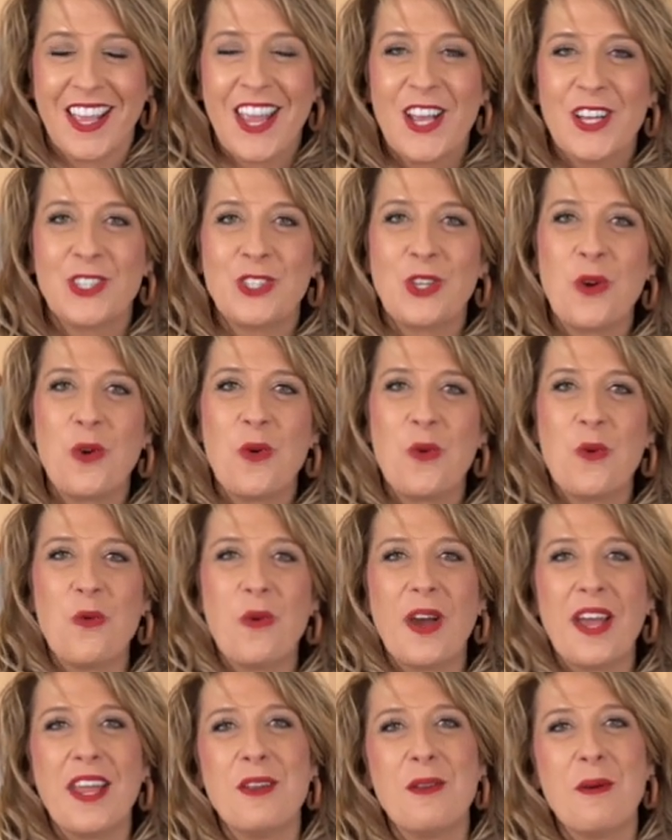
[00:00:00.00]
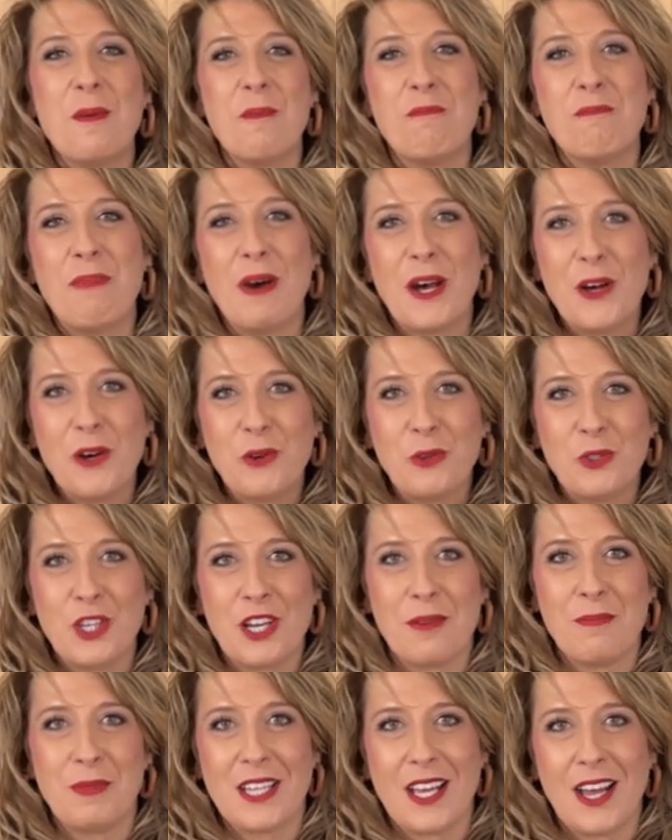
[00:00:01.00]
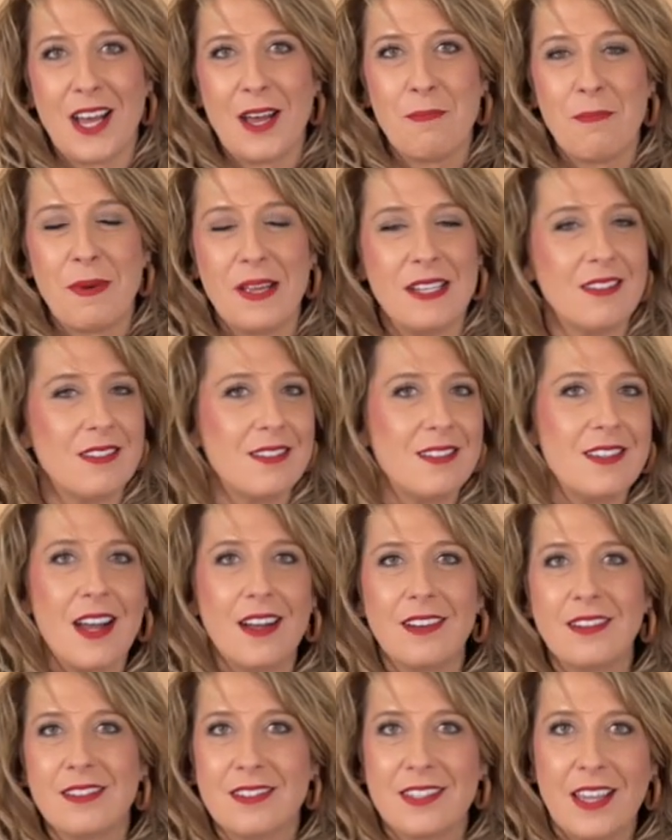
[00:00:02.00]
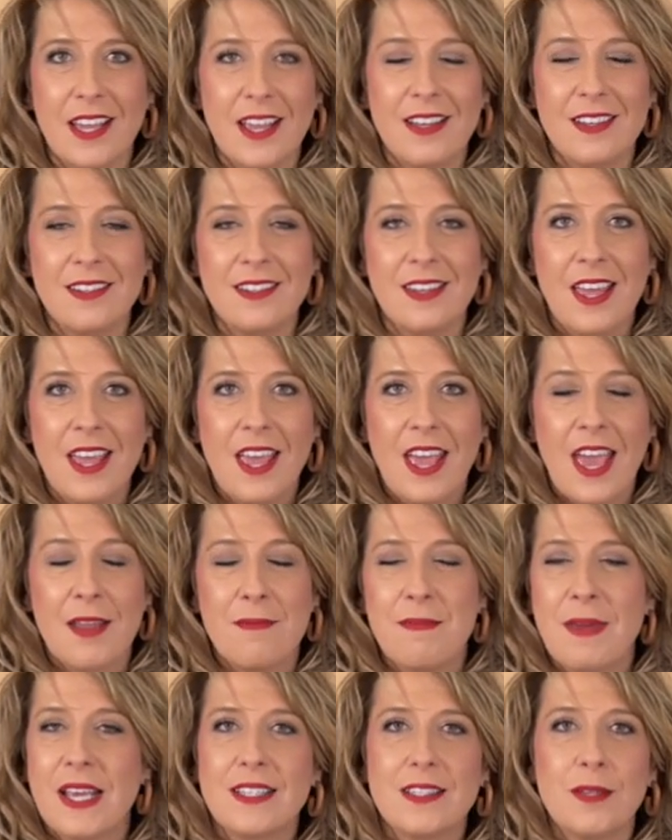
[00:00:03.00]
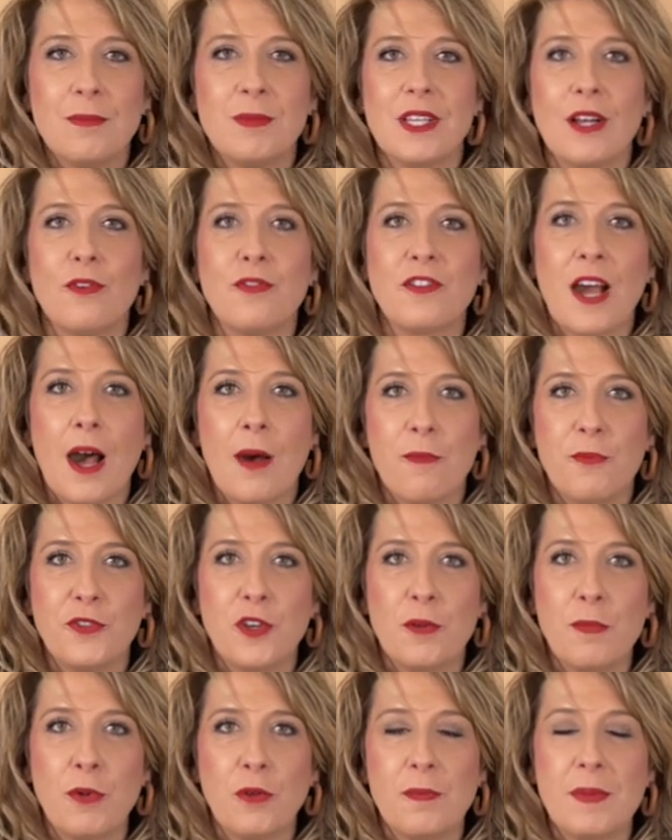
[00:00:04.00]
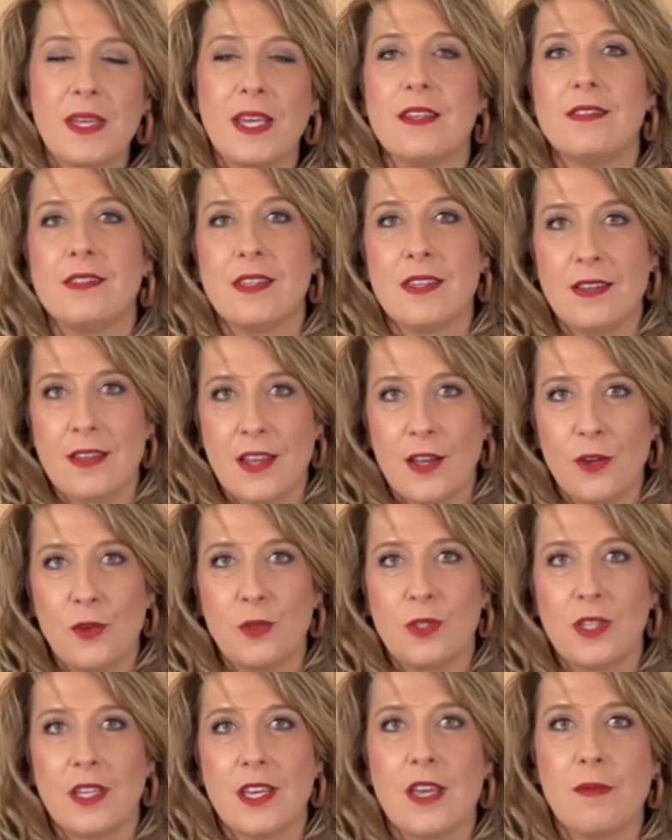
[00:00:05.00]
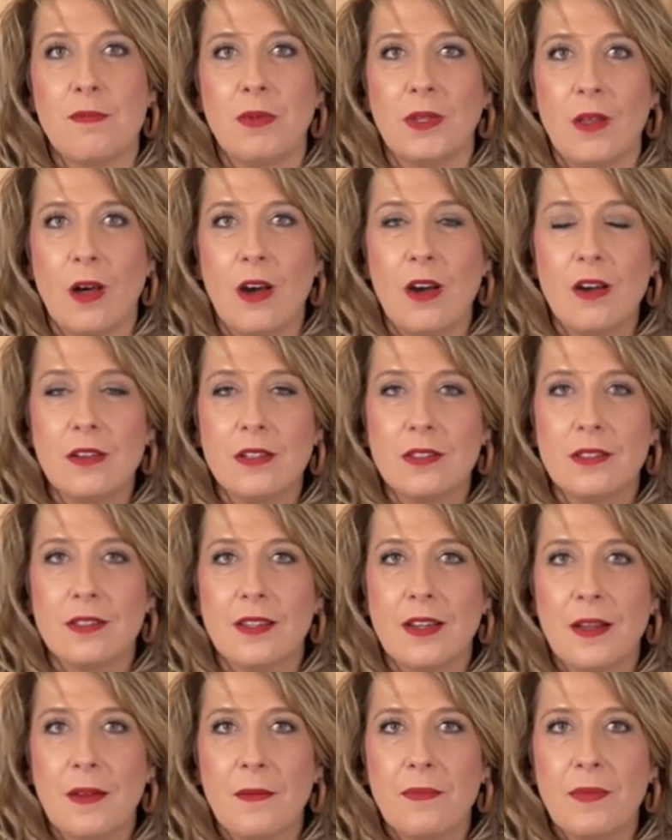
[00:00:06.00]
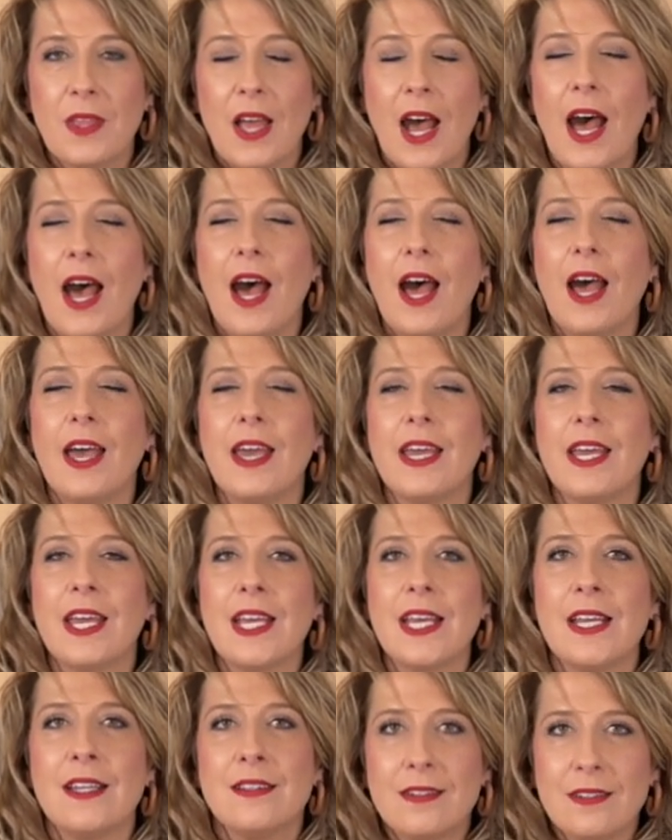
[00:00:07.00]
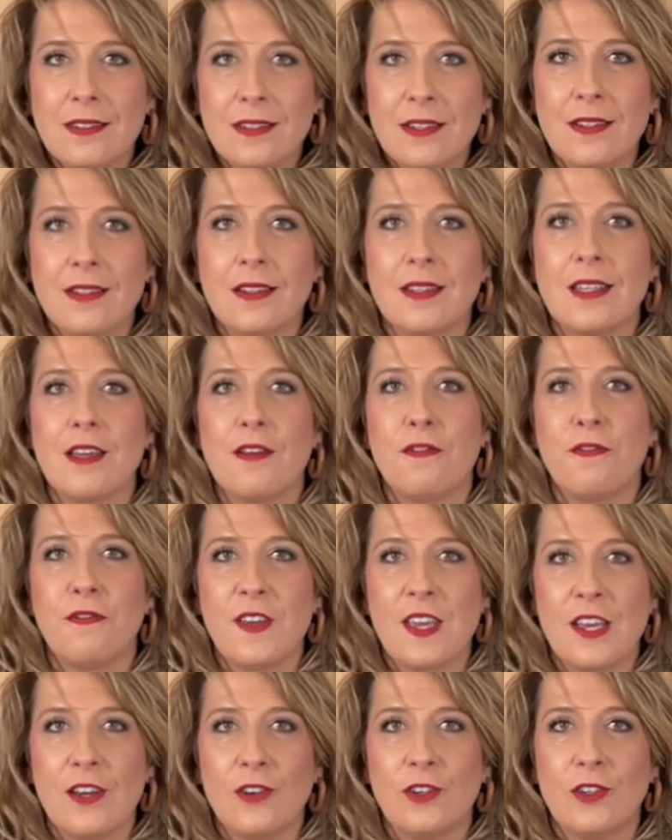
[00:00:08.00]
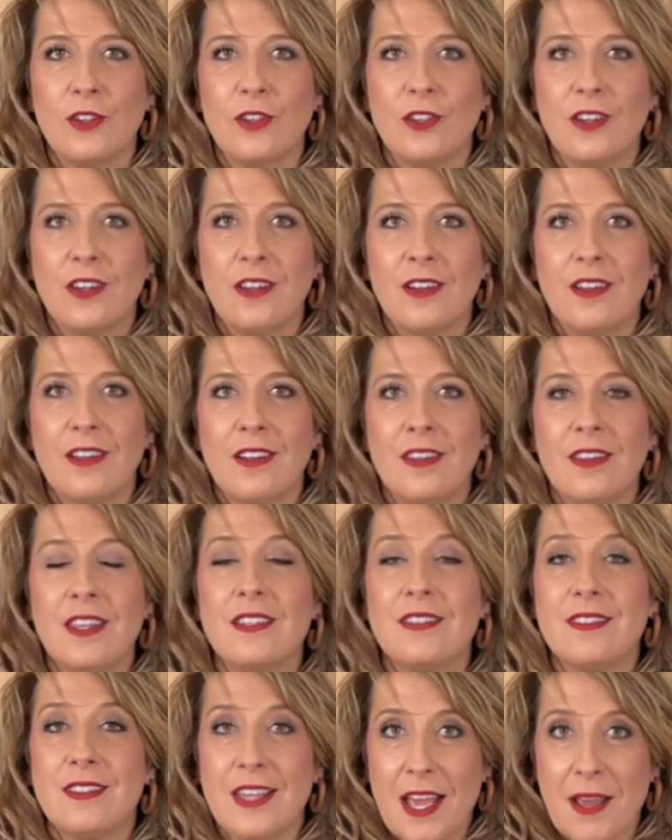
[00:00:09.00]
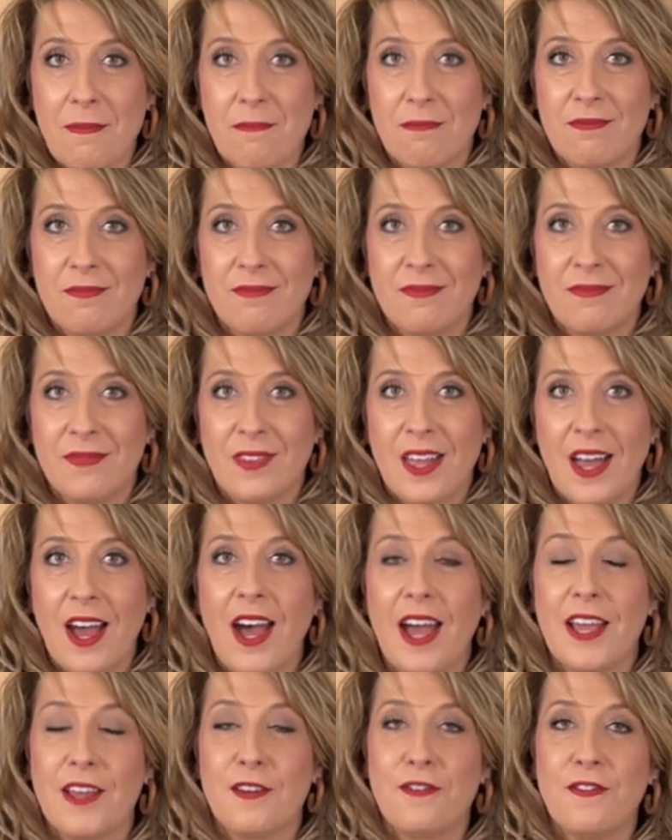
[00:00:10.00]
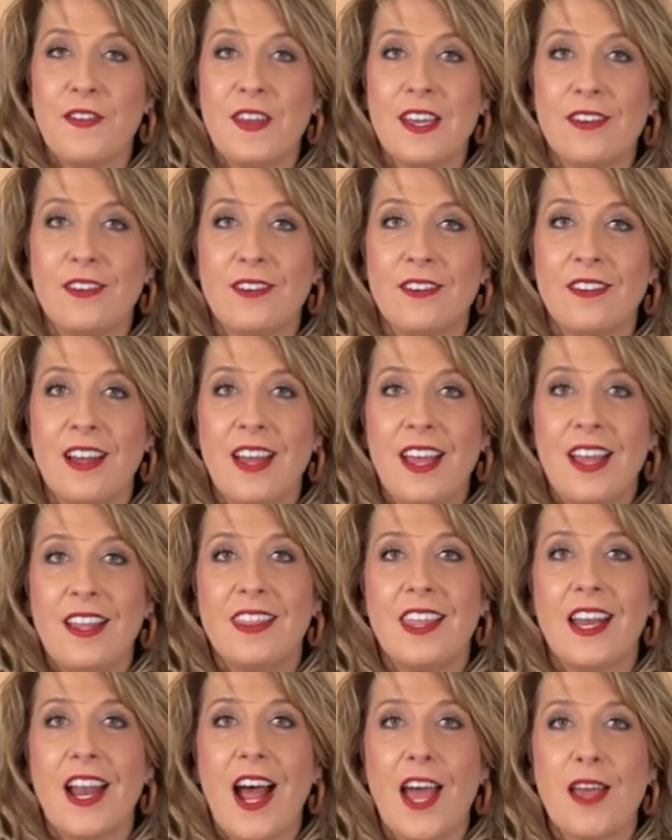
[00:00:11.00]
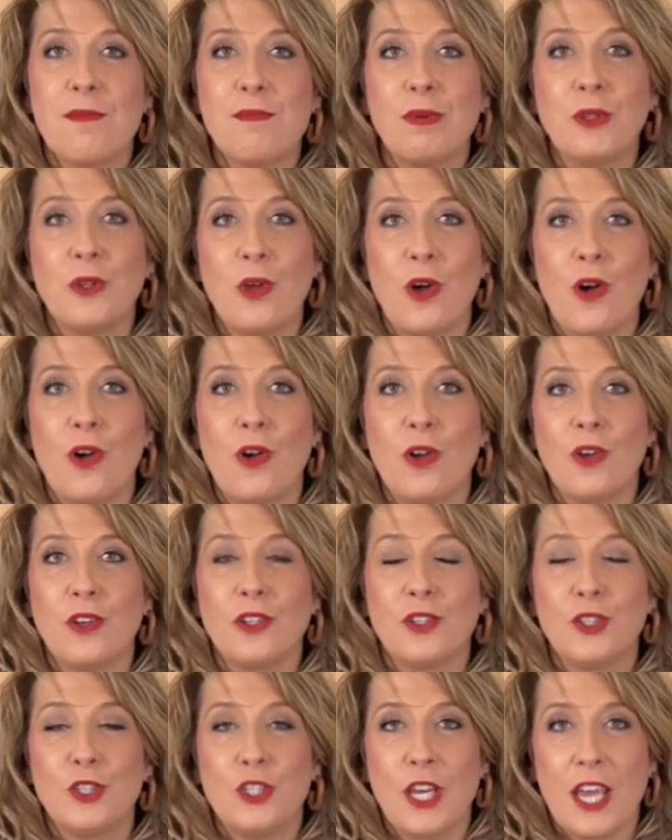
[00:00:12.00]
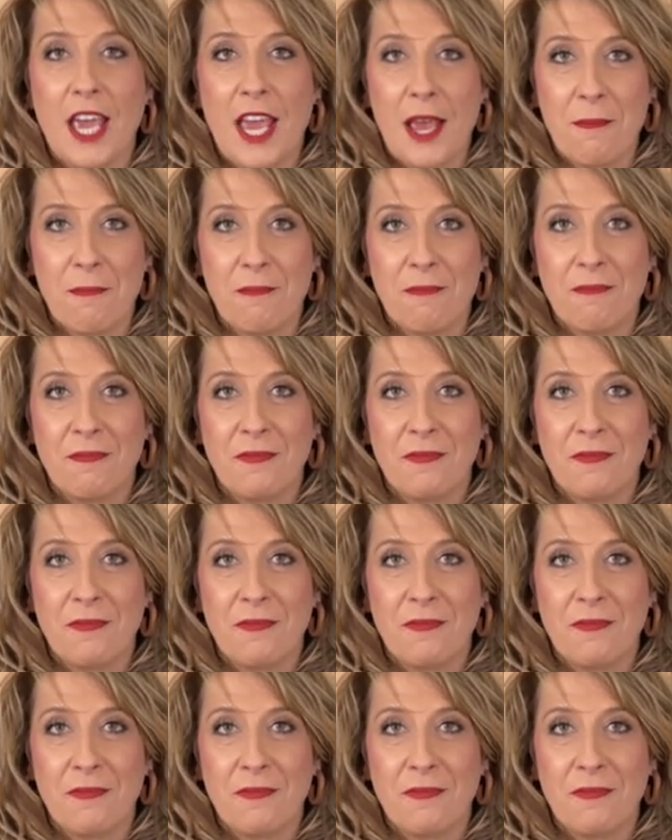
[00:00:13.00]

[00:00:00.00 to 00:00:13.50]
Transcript: So when Bo jumps up and snuggles in and makes himself comfortable because he knows that he belongs, I instantly feel the same. I feel that I belong to him.